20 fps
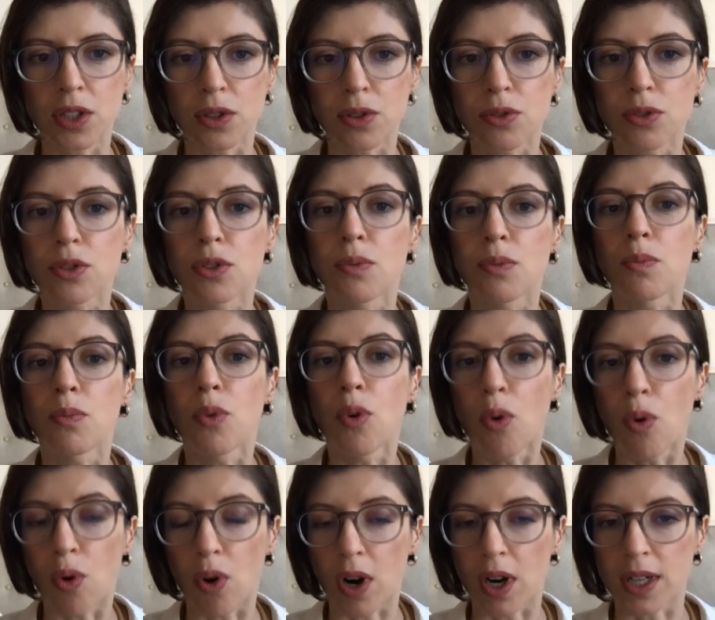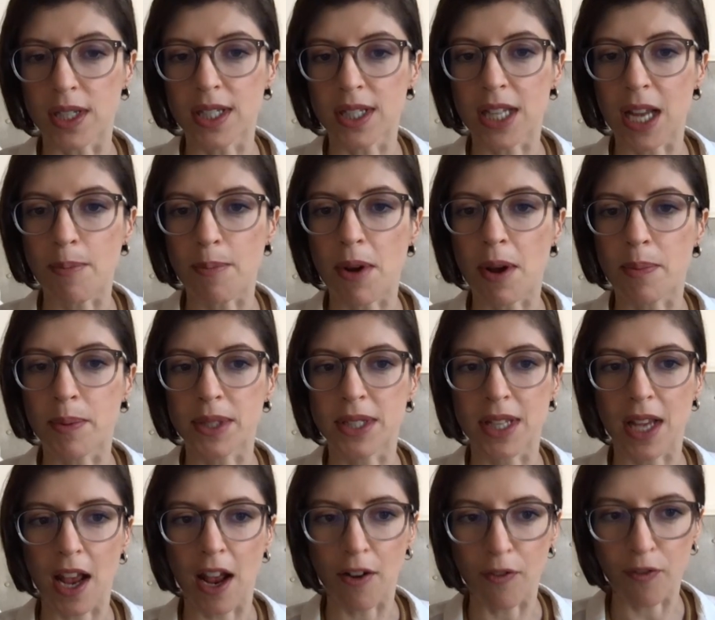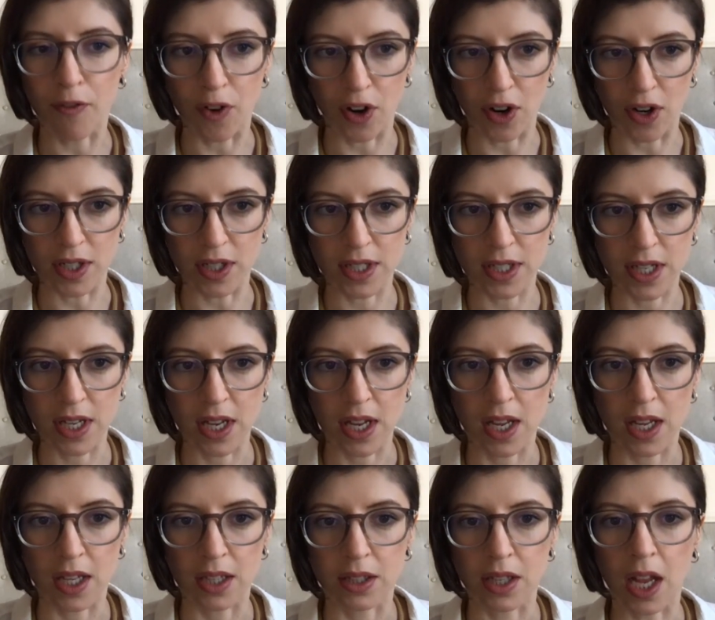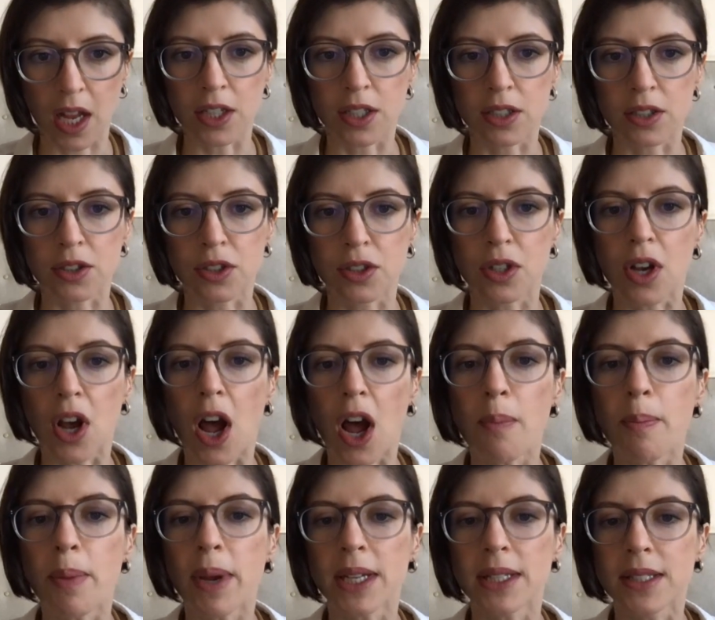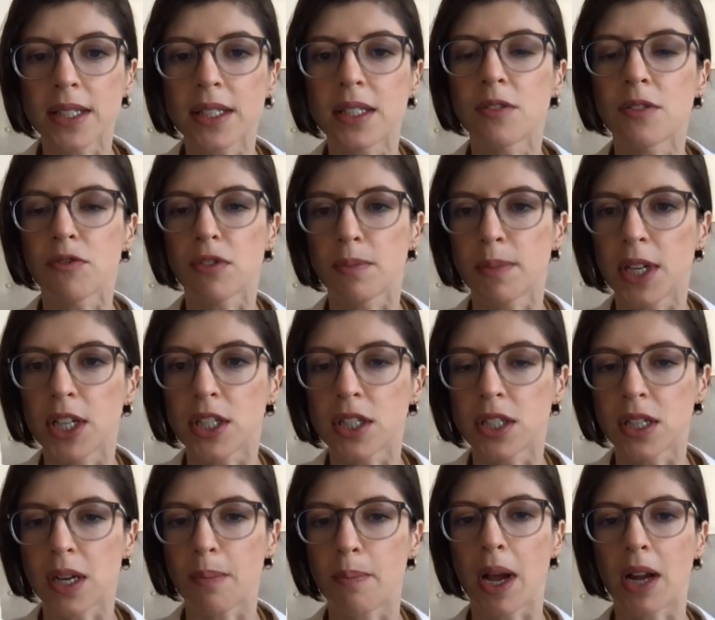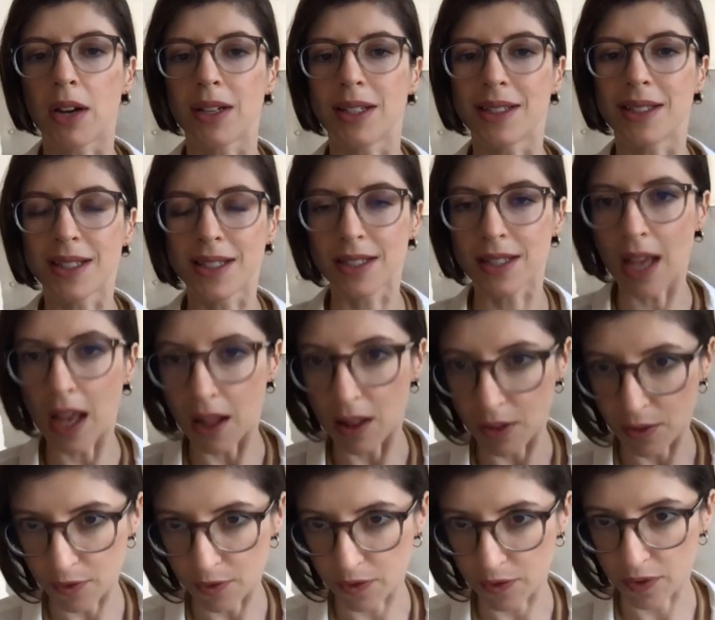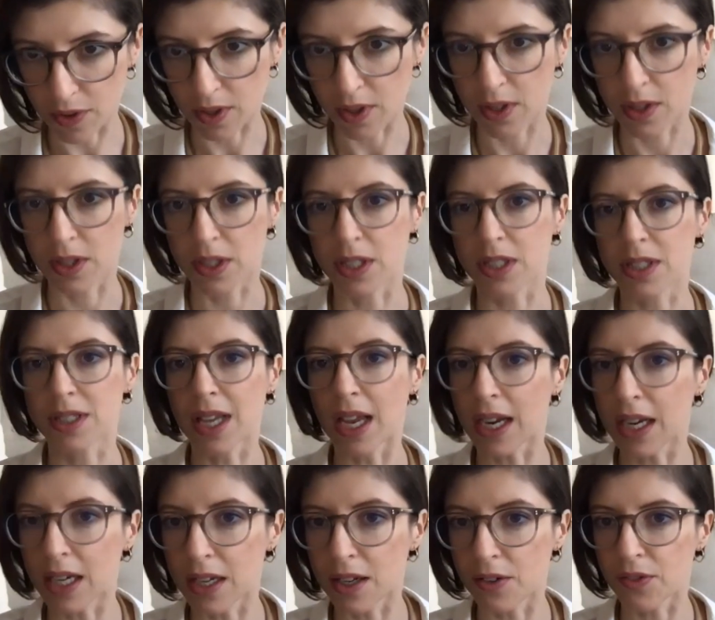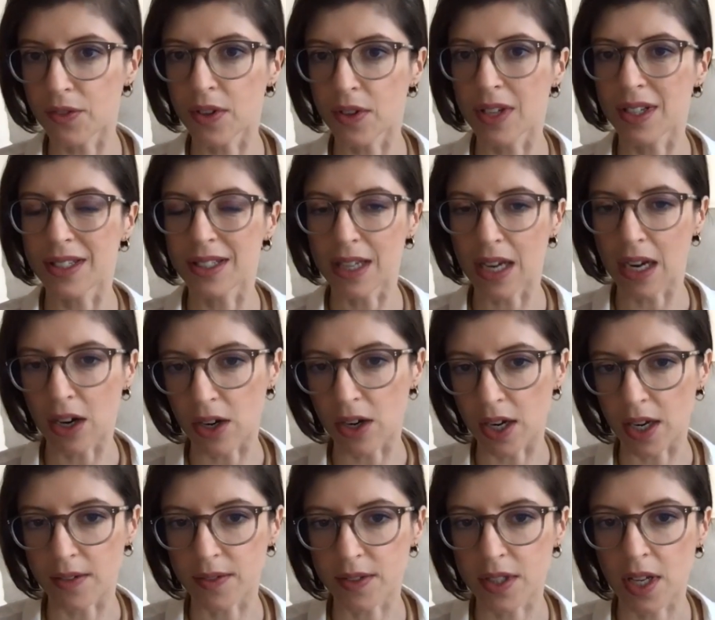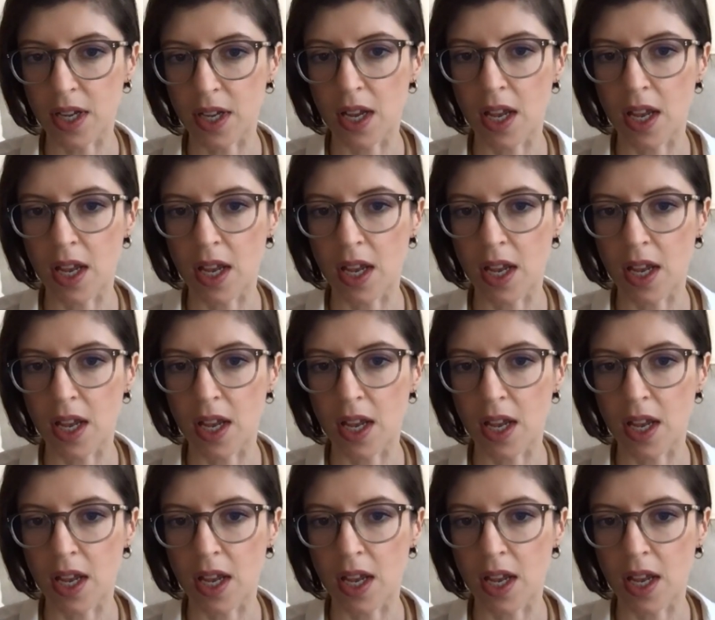to do more and step up its efforts, not to combat disinformation about itself, these negative narratives.